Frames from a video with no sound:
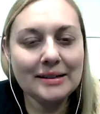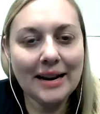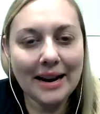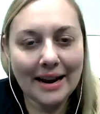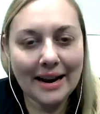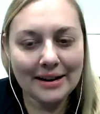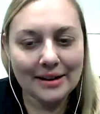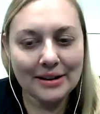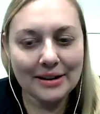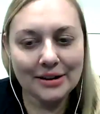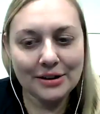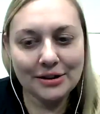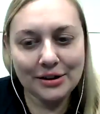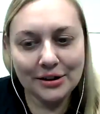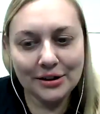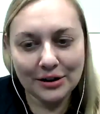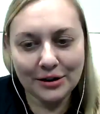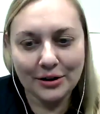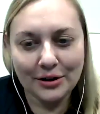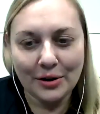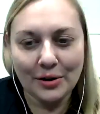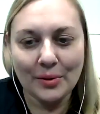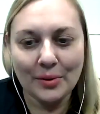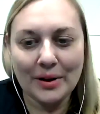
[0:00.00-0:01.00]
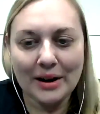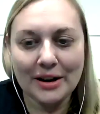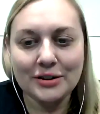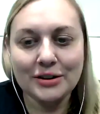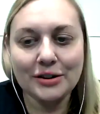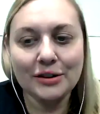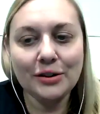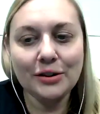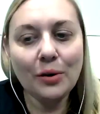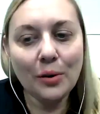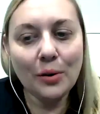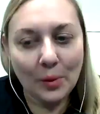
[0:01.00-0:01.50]
tend to go
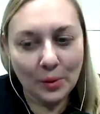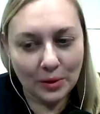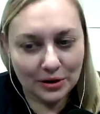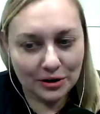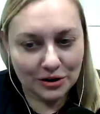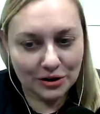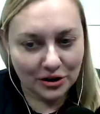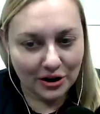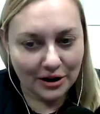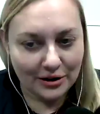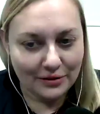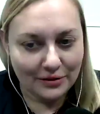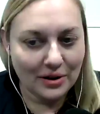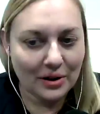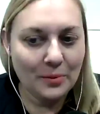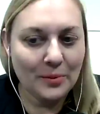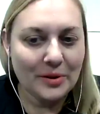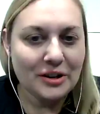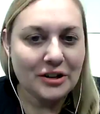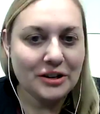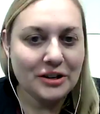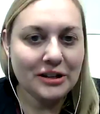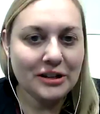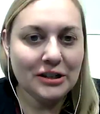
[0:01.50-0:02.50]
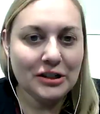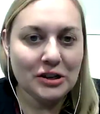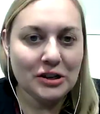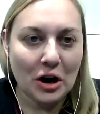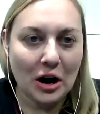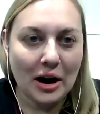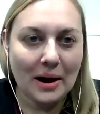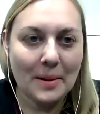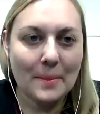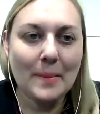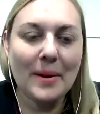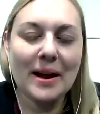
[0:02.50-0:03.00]
into the horror genre, which is
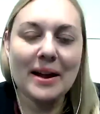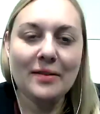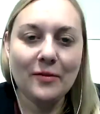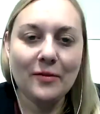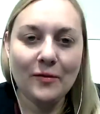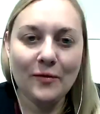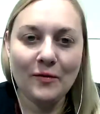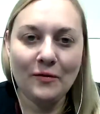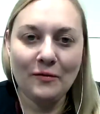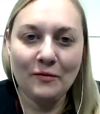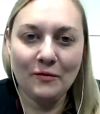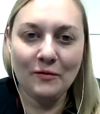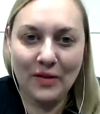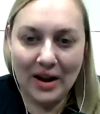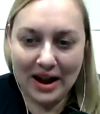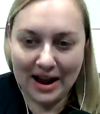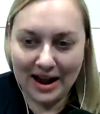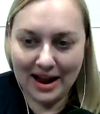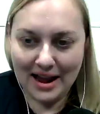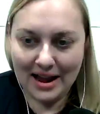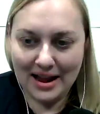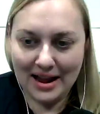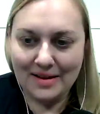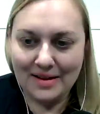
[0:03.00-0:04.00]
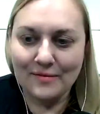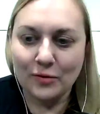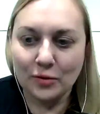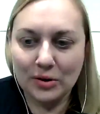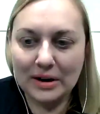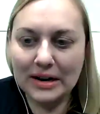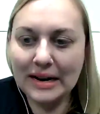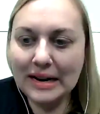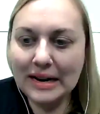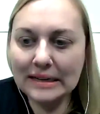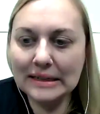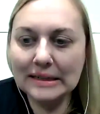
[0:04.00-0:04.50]
not my
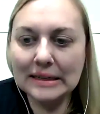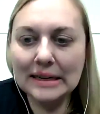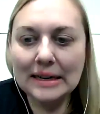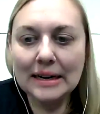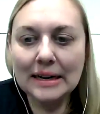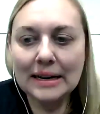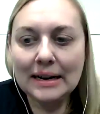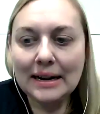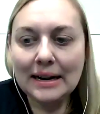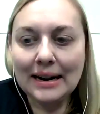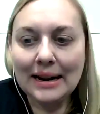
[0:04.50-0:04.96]
favorite.